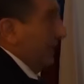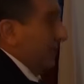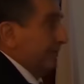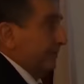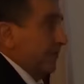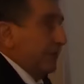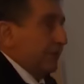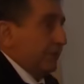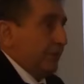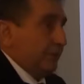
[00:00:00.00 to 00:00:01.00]
left
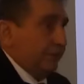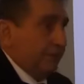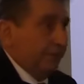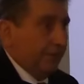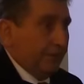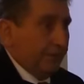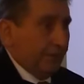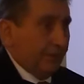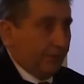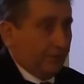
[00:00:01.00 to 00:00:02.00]
Russia with a proof of the
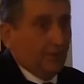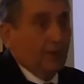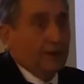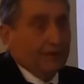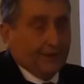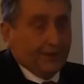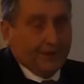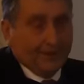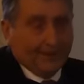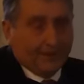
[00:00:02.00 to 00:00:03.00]
murder, whatever
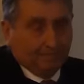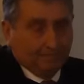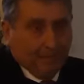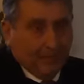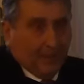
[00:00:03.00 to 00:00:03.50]
he had.